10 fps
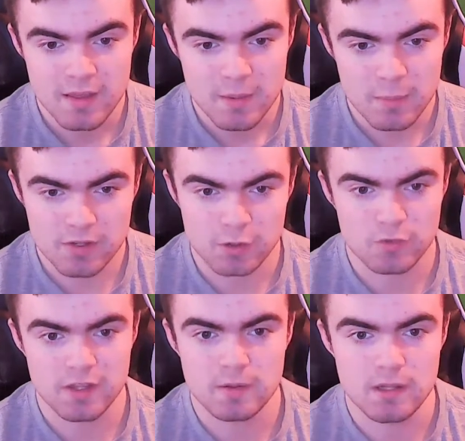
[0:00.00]
But I
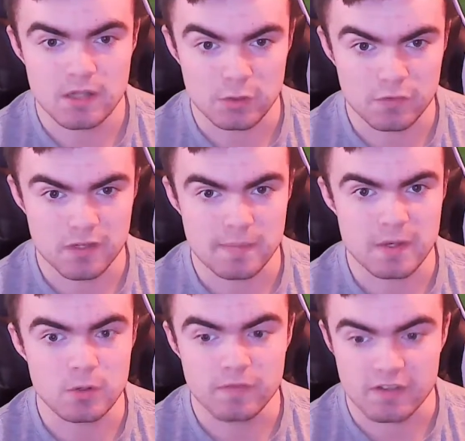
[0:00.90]
don't think it'll
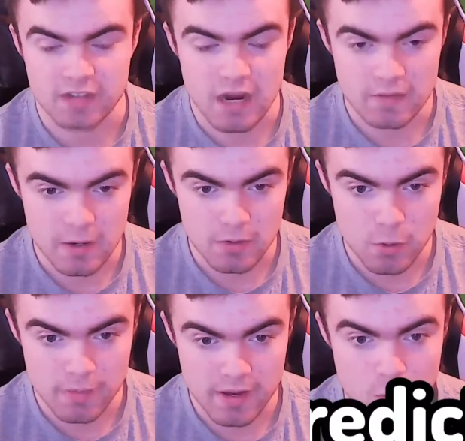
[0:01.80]
be goal fest either. I'm going to
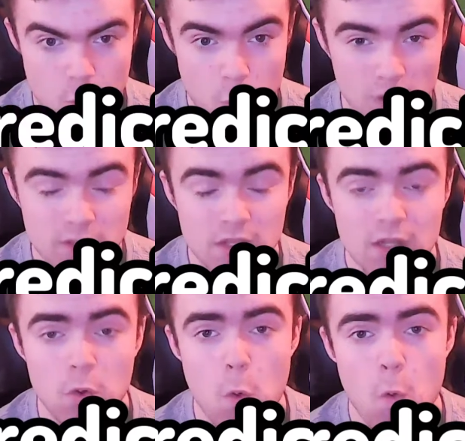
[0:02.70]
go with a
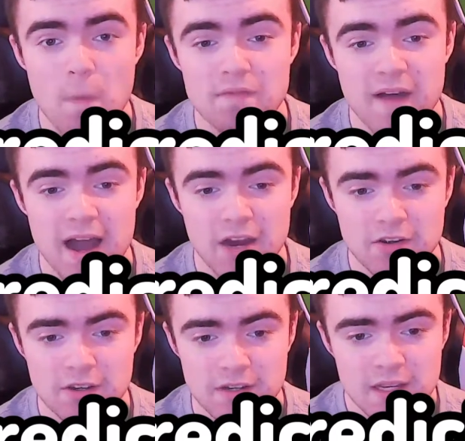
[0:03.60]
1-0 home win for
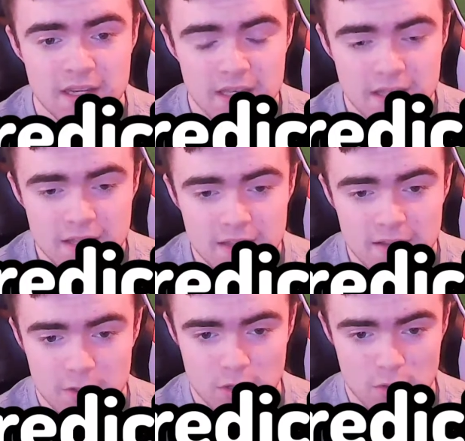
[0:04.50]
Accrington.
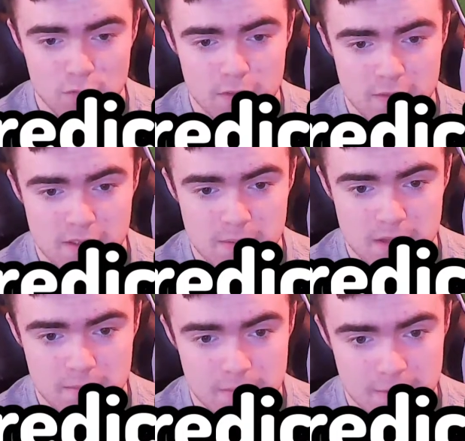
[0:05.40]
I don't think
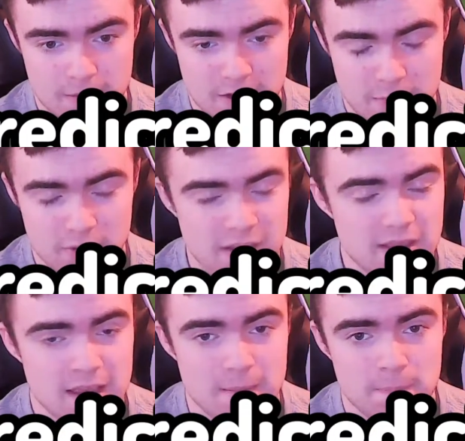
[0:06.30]
it'll be a very pretty
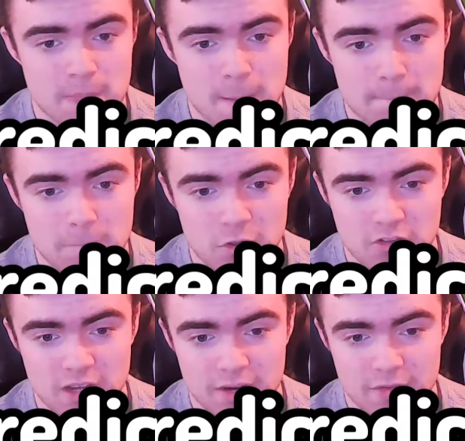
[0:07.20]
game,
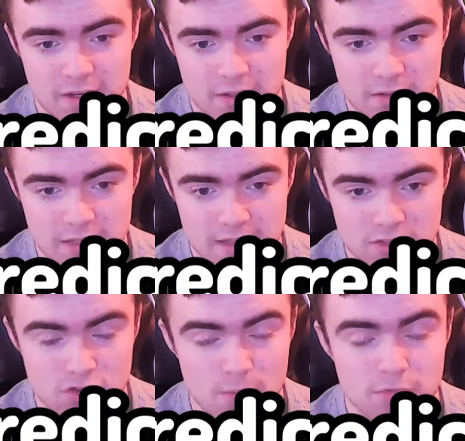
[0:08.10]
but I think they'll get
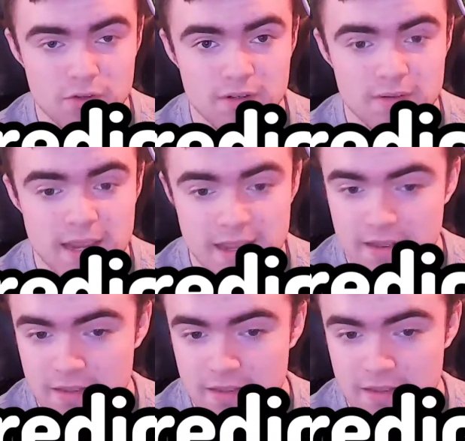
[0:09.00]
the job done here.